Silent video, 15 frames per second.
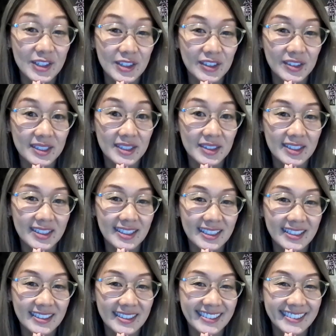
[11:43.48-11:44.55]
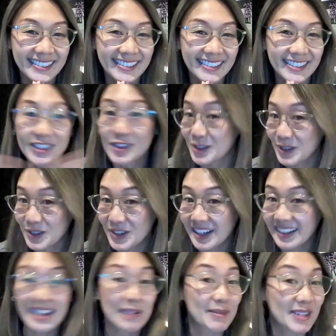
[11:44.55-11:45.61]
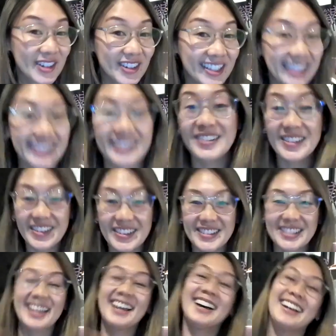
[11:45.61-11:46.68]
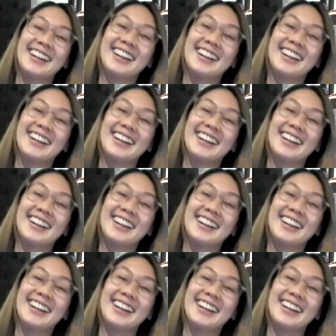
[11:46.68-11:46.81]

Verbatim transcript: see Or do I? Am I joking? Who knows?